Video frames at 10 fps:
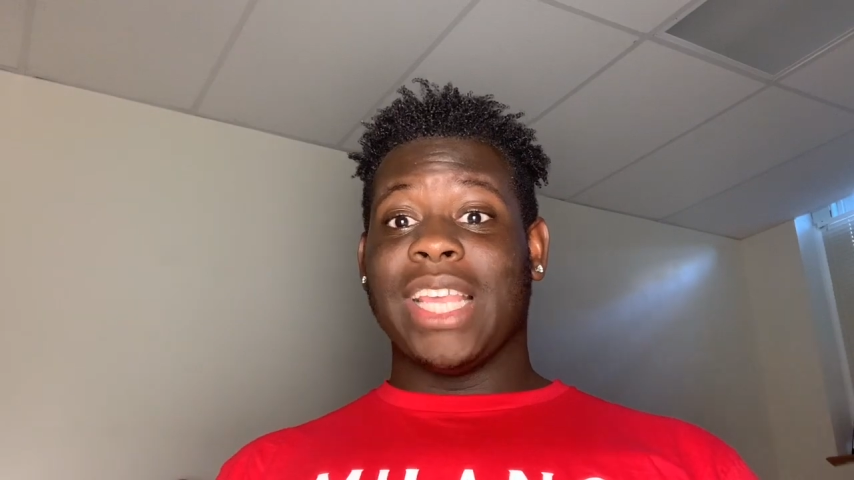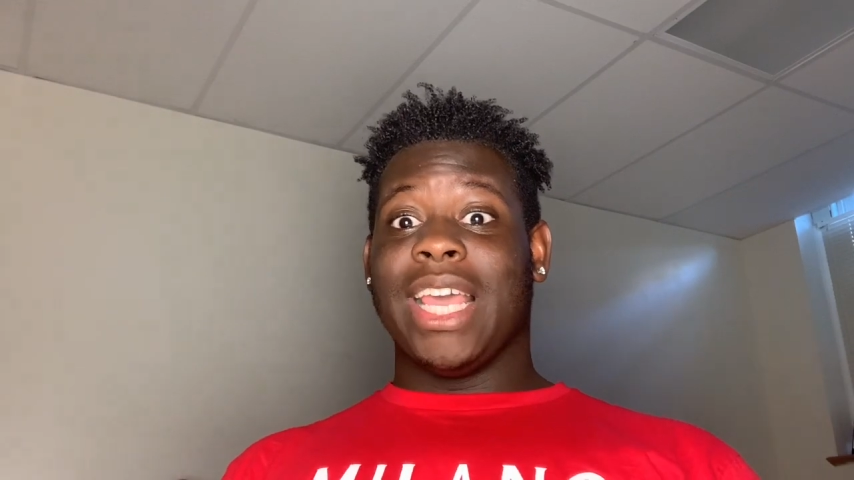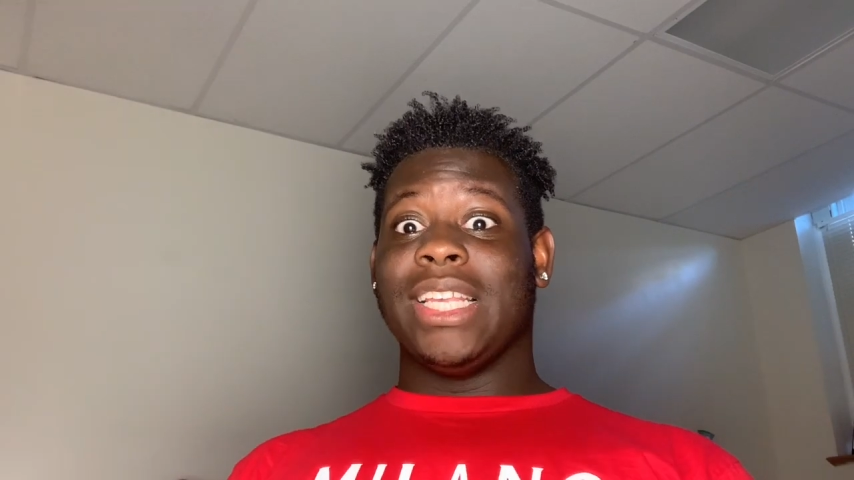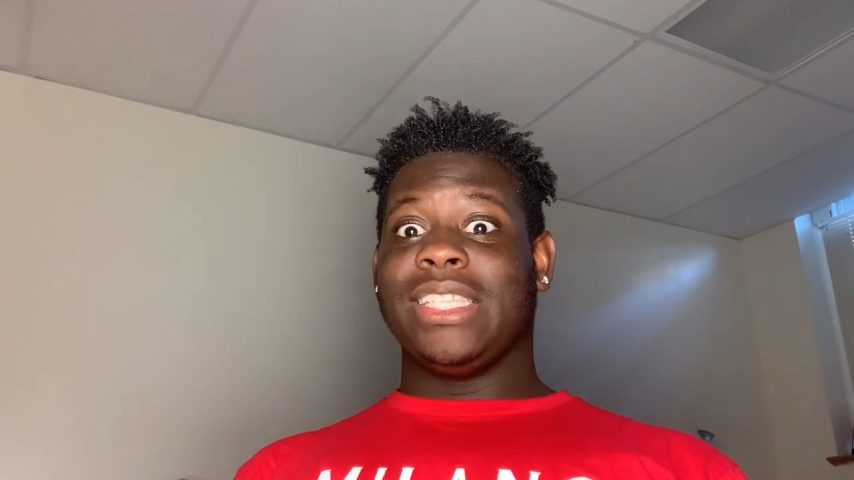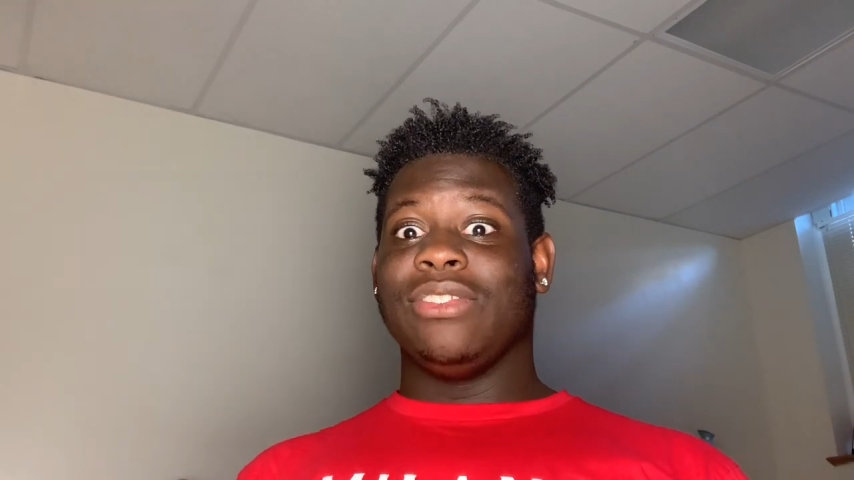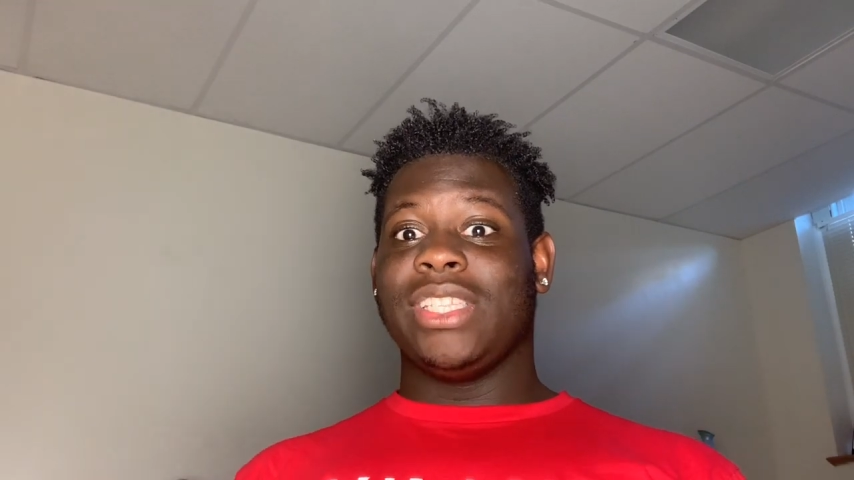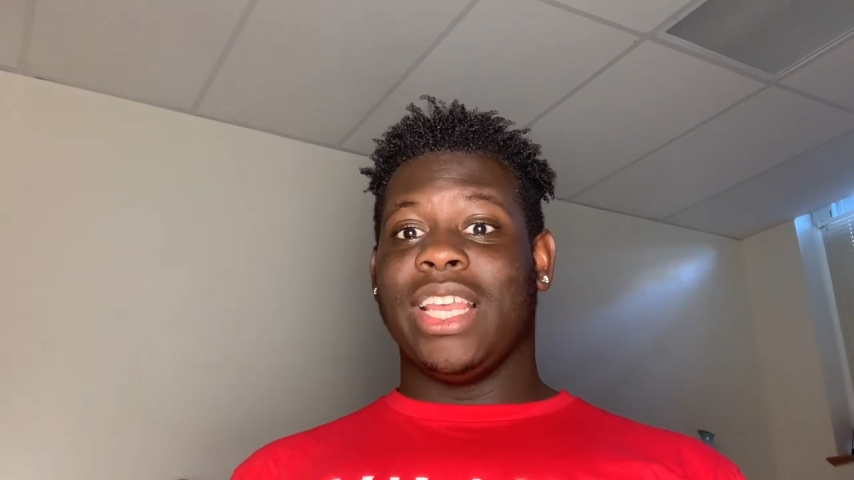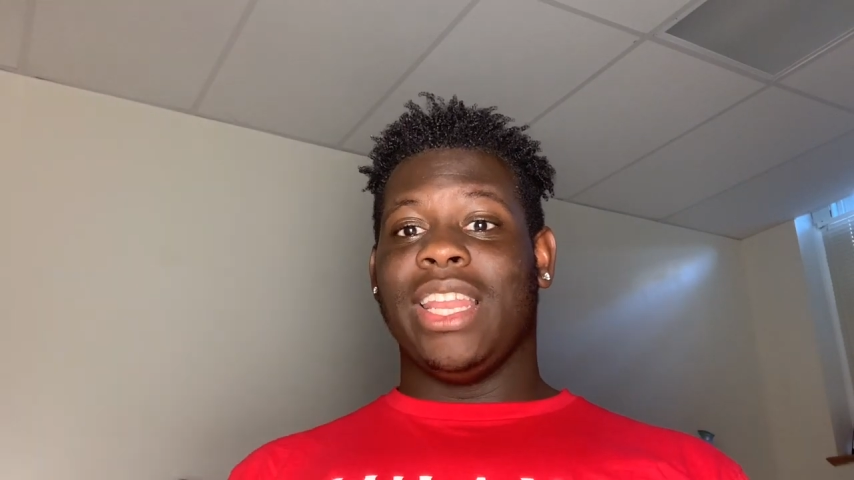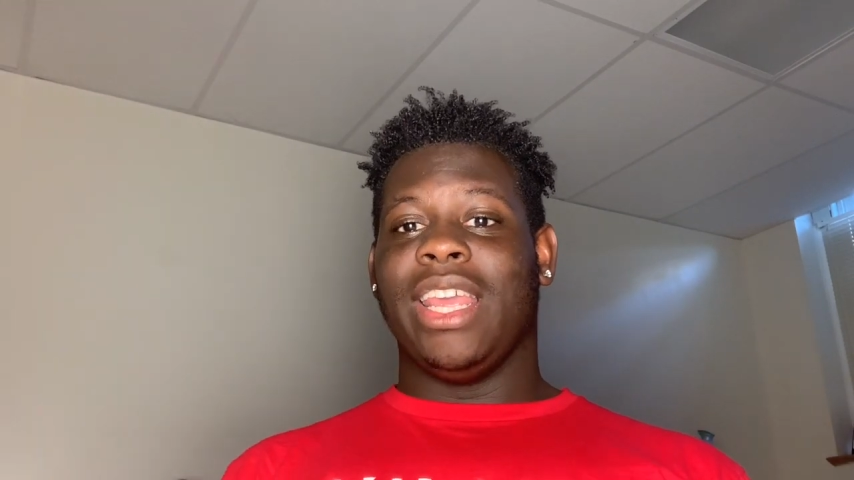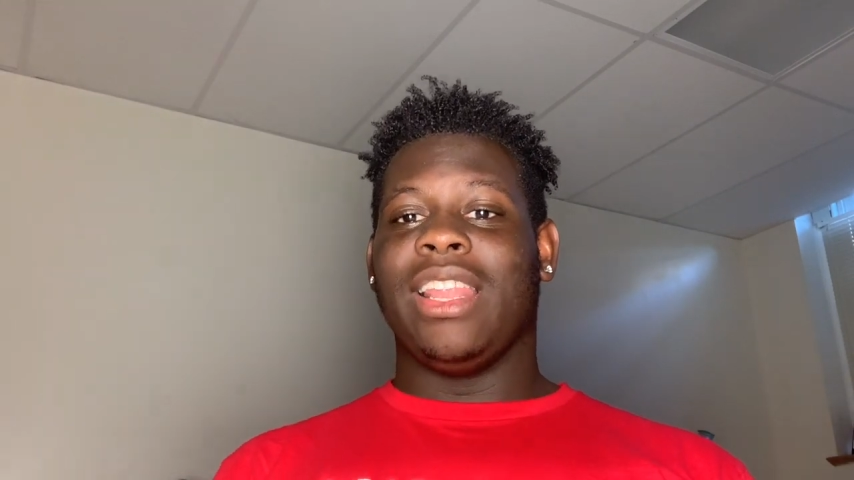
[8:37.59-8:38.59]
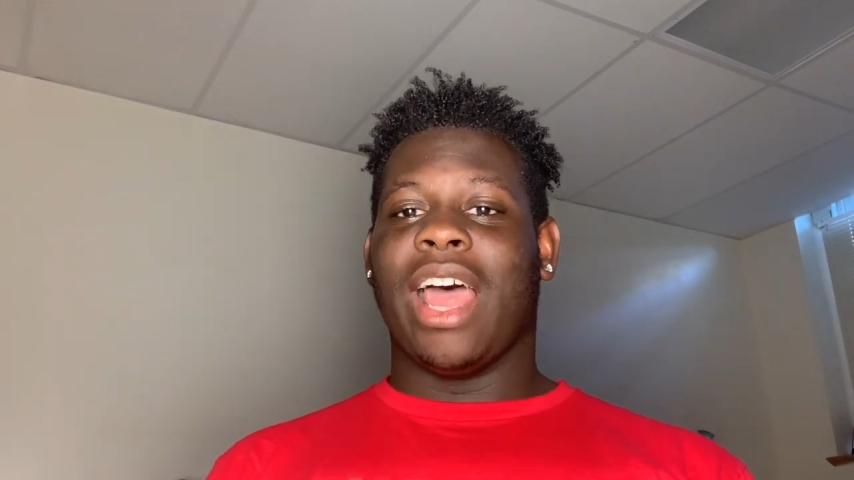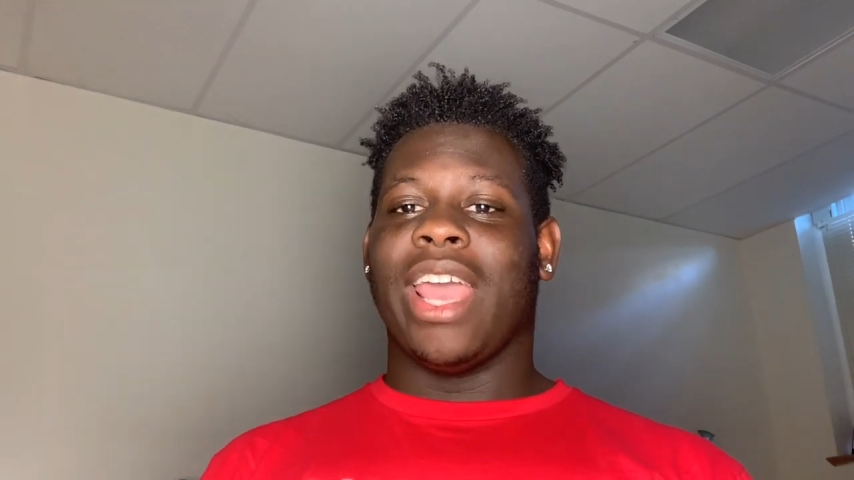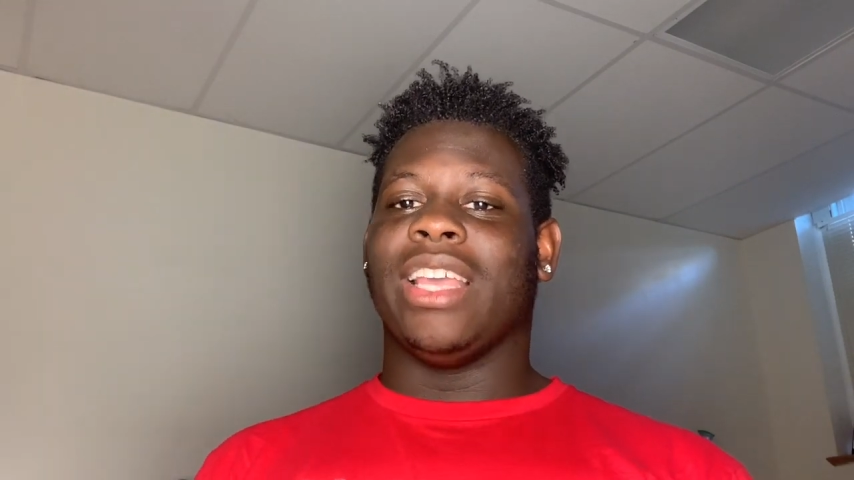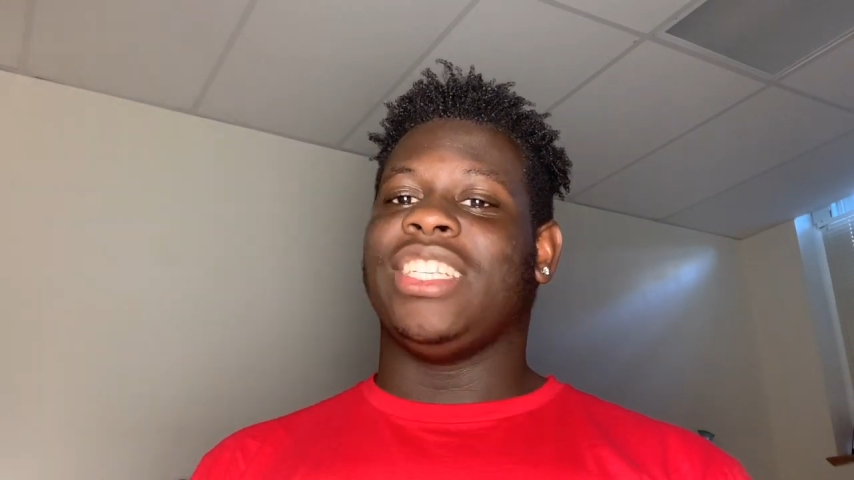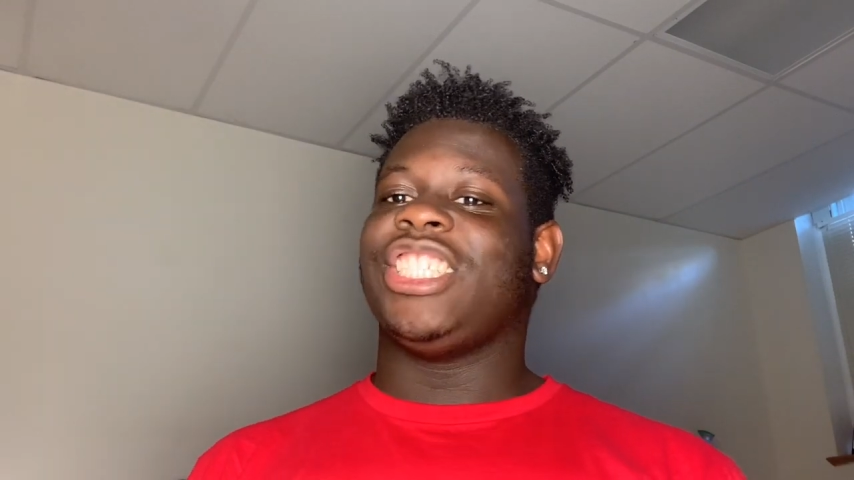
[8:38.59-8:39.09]
ass still sitting there
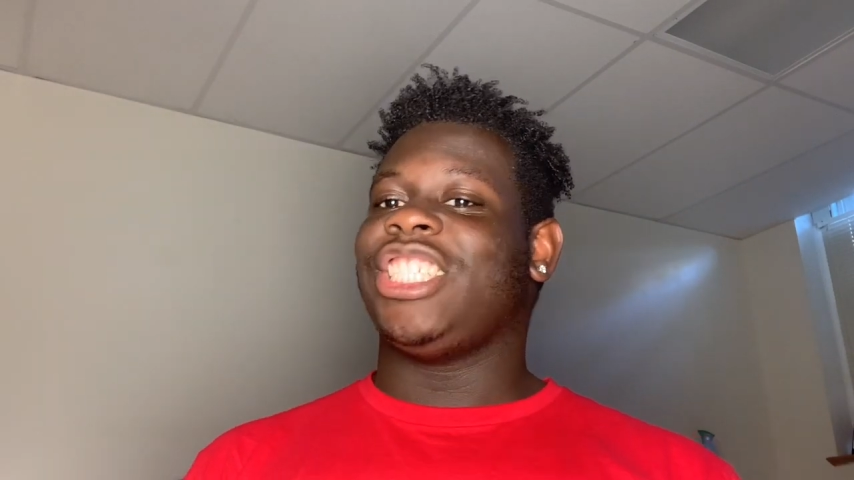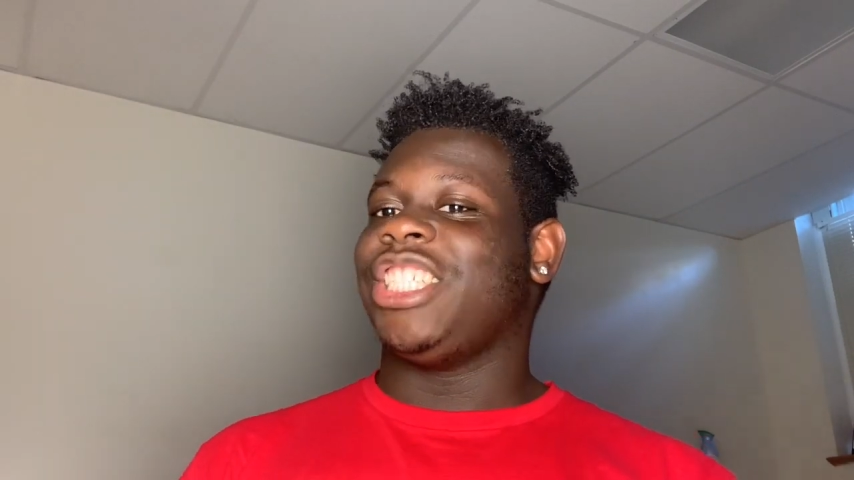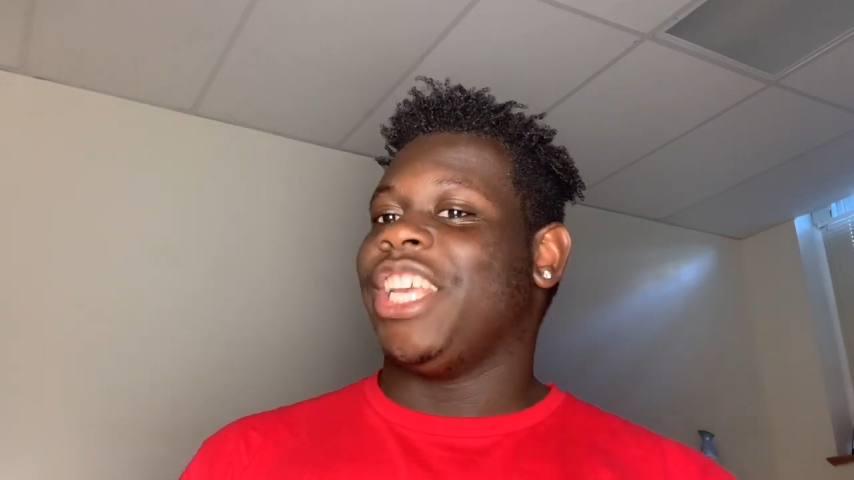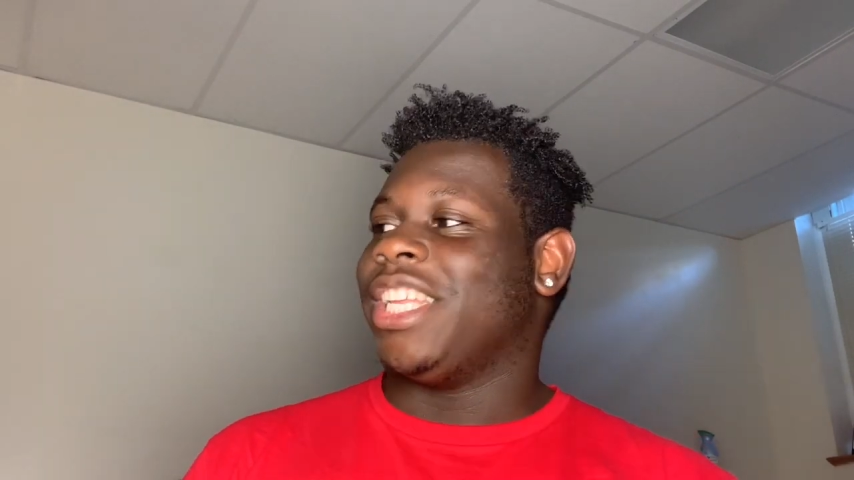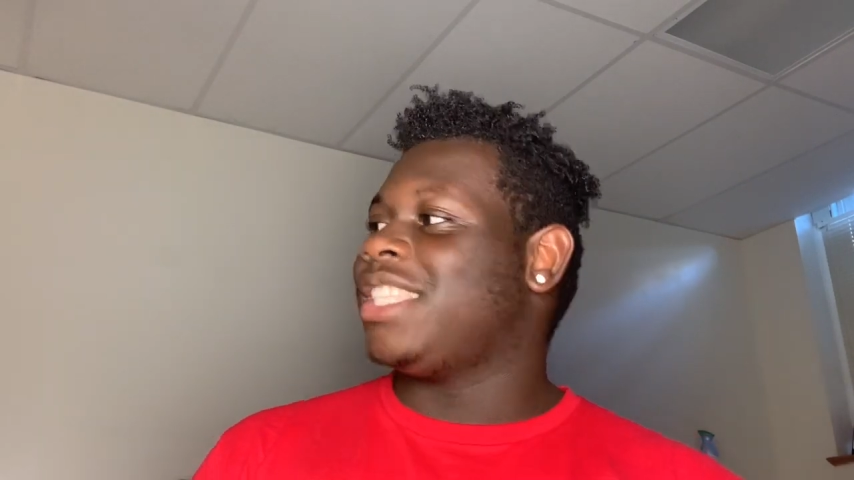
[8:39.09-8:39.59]
like, shit,